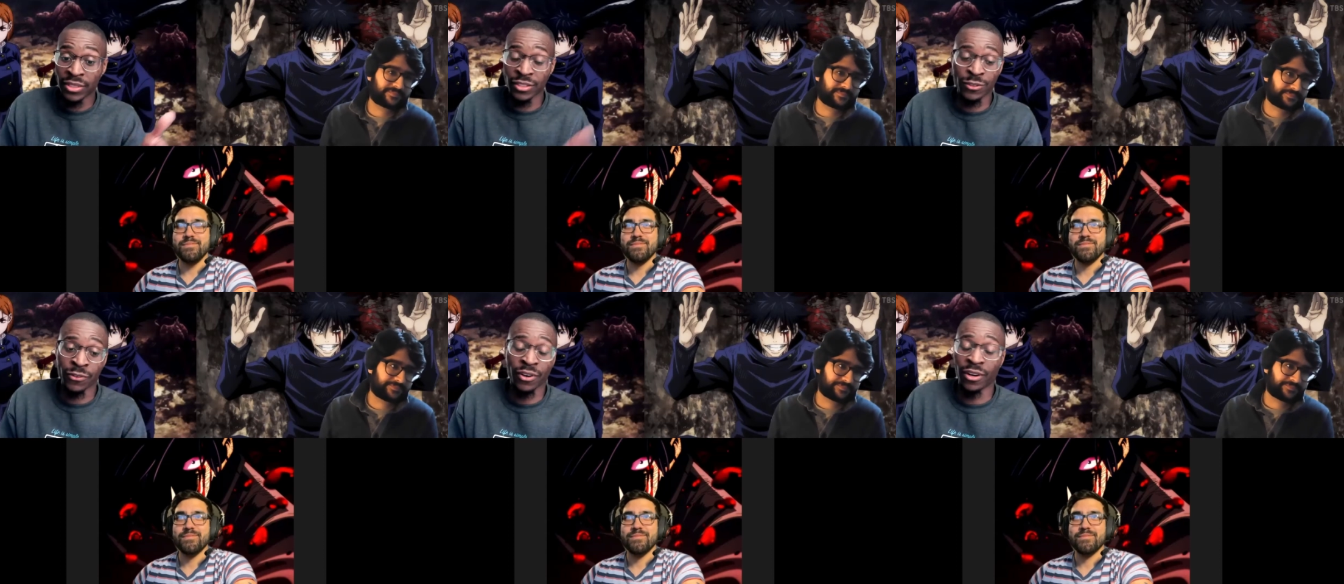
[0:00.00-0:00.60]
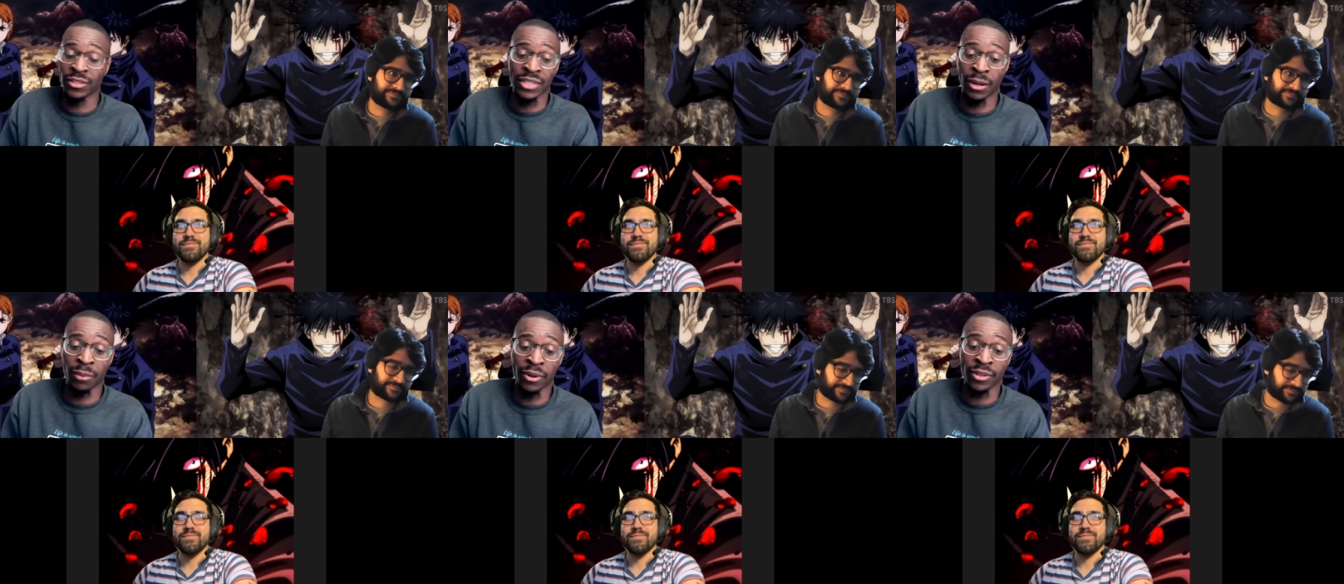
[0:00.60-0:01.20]
Speaker 1: so far, it's not
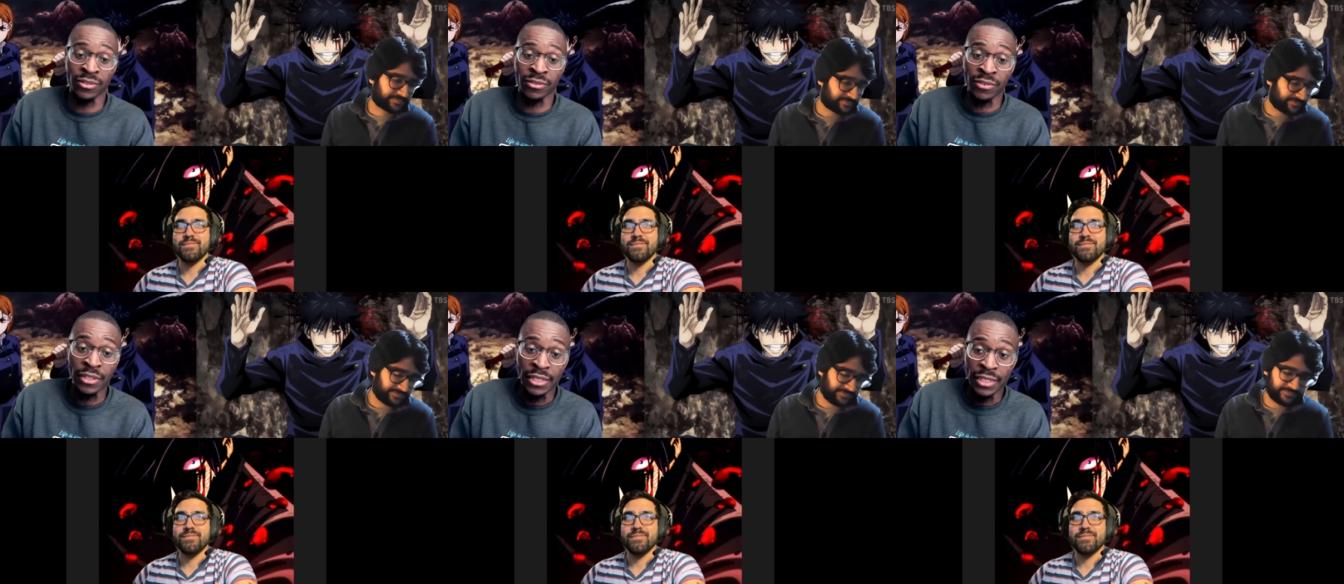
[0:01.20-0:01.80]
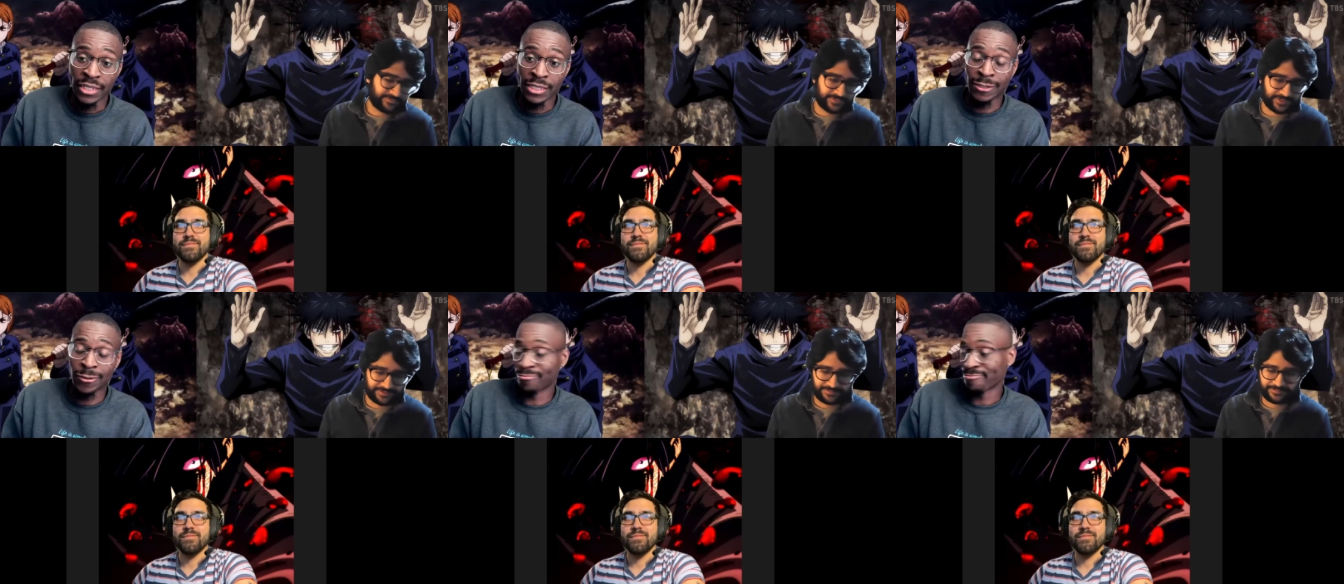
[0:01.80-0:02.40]
impressive.
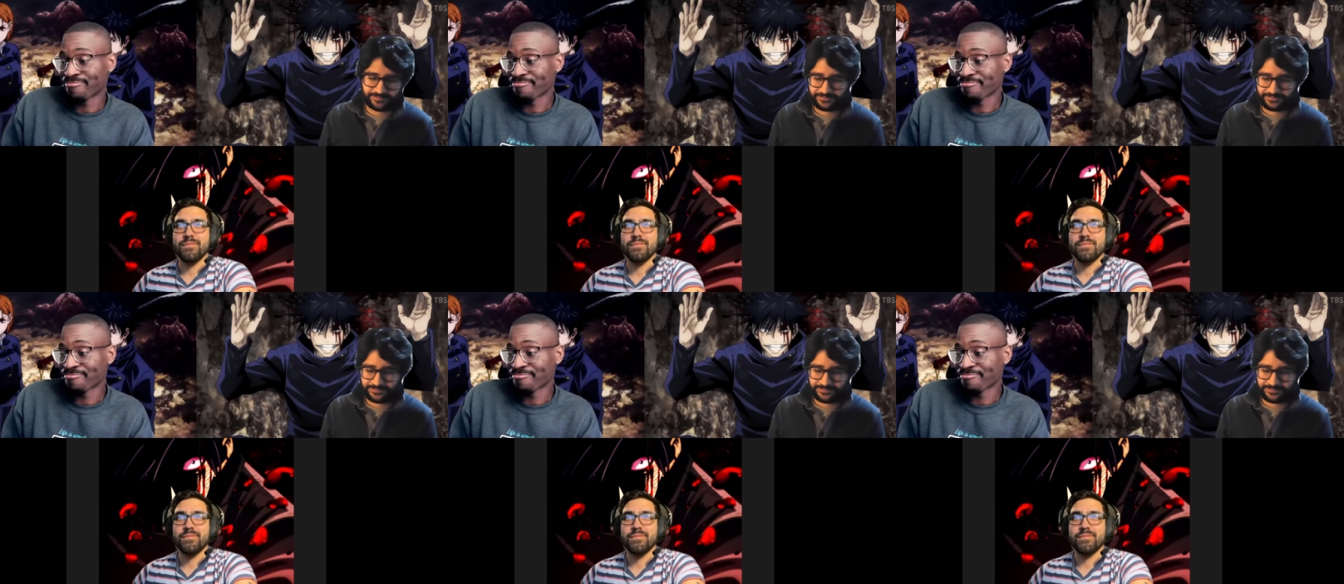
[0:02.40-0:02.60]
So, yeah.